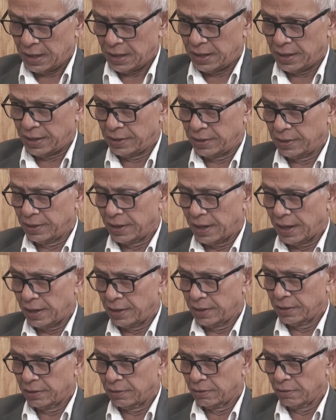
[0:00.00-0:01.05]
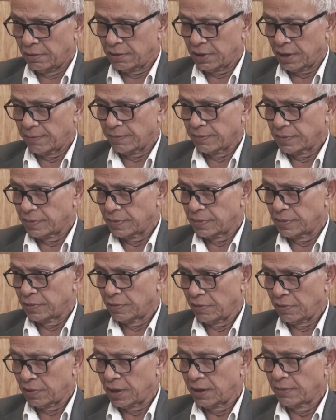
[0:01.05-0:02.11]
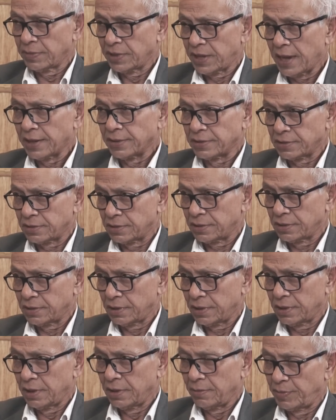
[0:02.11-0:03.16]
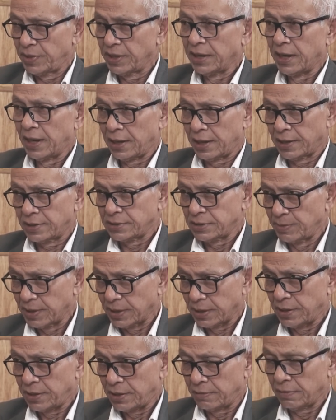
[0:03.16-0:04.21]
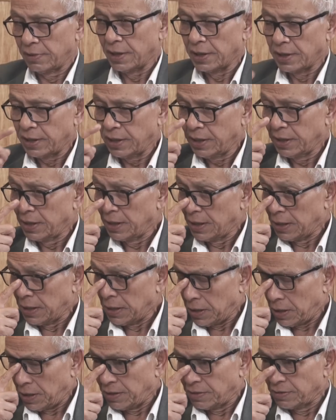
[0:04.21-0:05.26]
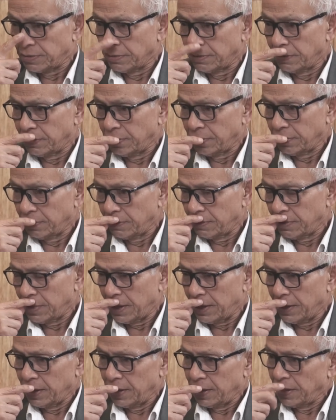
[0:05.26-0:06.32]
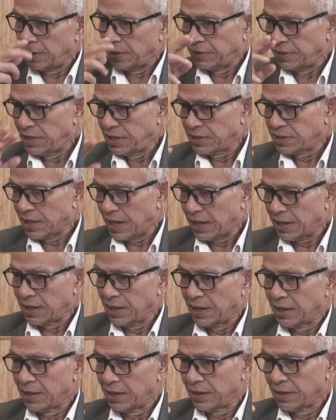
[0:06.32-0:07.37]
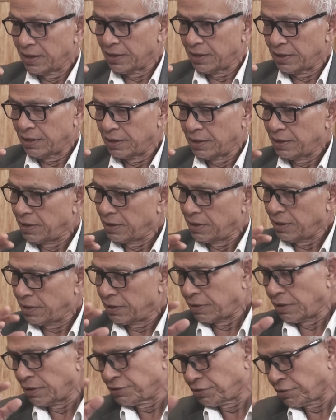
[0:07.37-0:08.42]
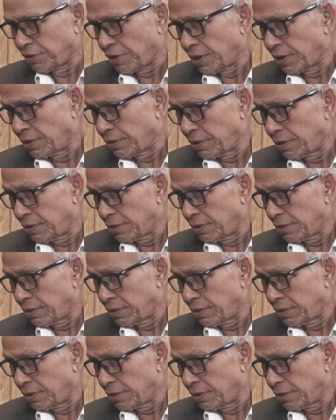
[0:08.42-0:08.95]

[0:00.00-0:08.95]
in Nongkrem dance being held at Smith regularly. So these are the cultural